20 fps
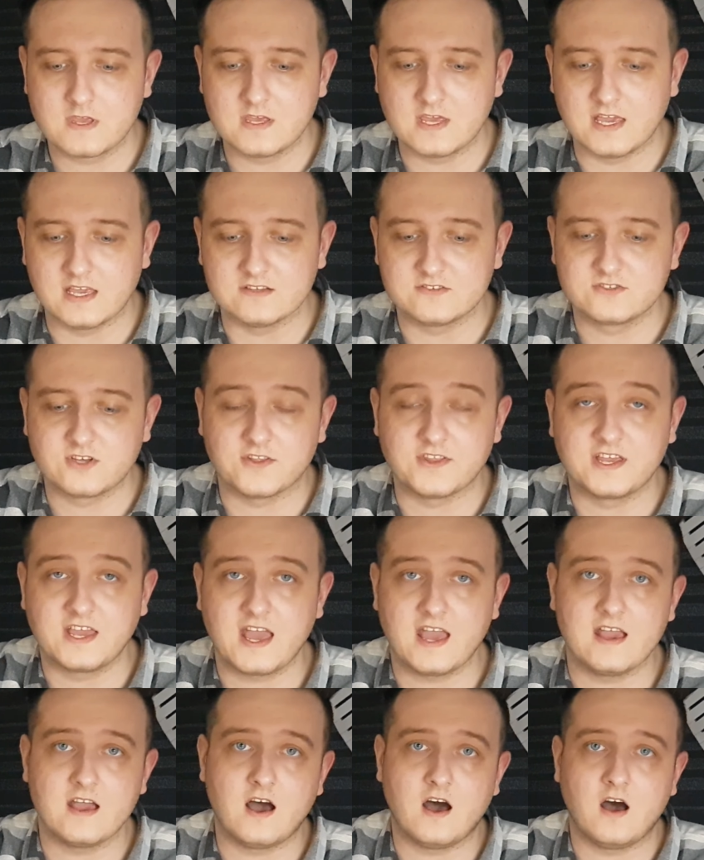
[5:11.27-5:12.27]
It's got the
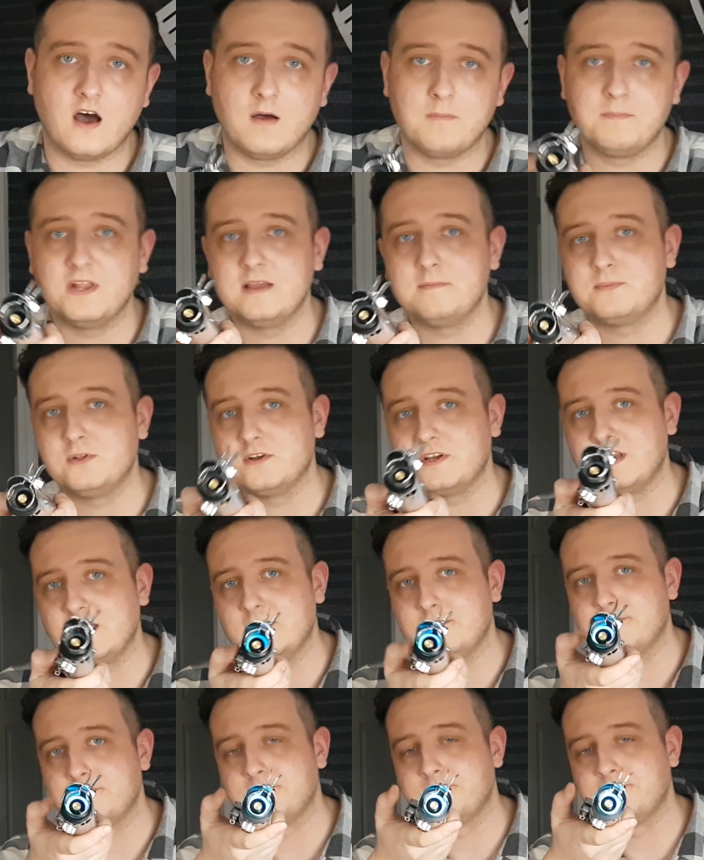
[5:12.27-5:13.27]
KR blade plug in it,